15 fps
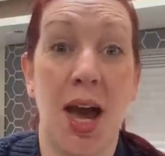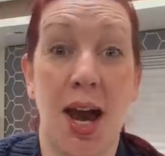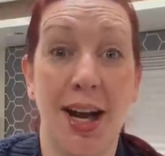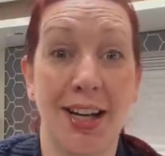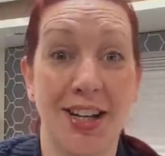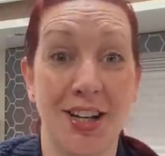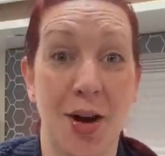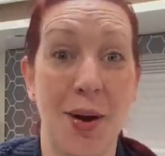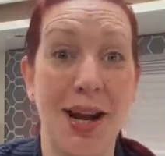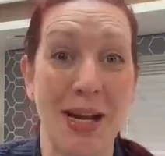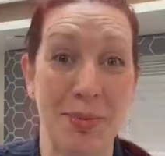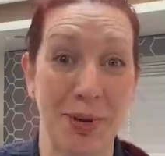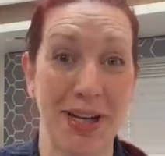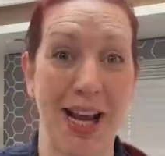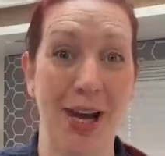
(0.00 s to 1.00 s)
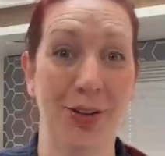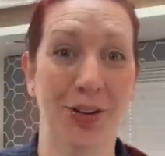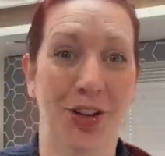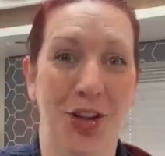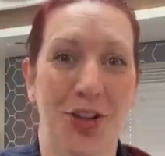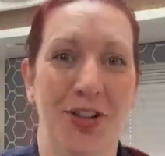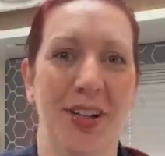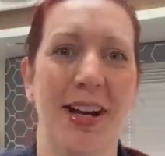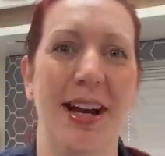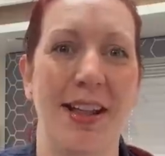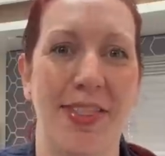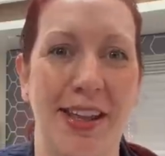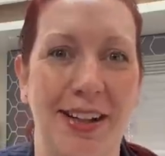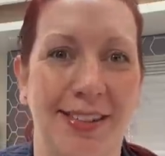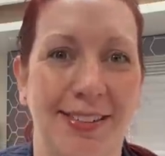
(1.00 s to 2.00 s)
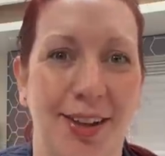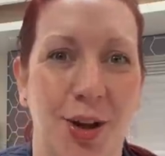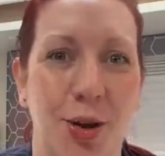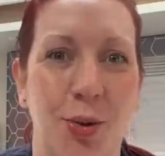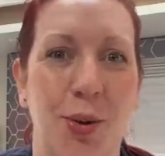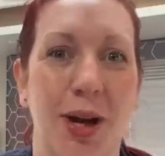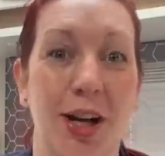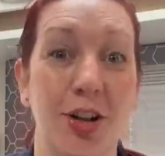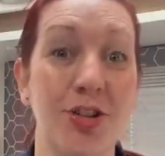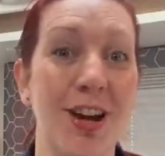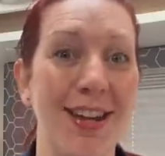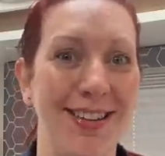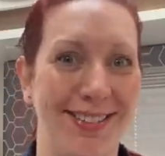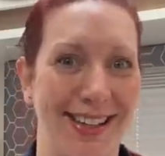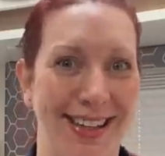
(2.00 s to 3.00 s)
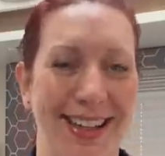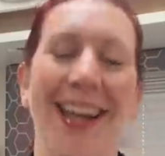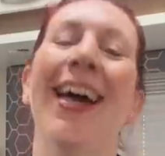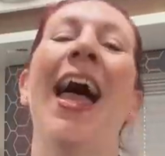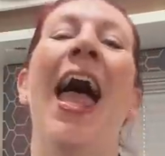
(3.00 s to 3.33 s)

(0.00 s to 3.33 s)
I didn't know anybody else who'd done anything so crazy.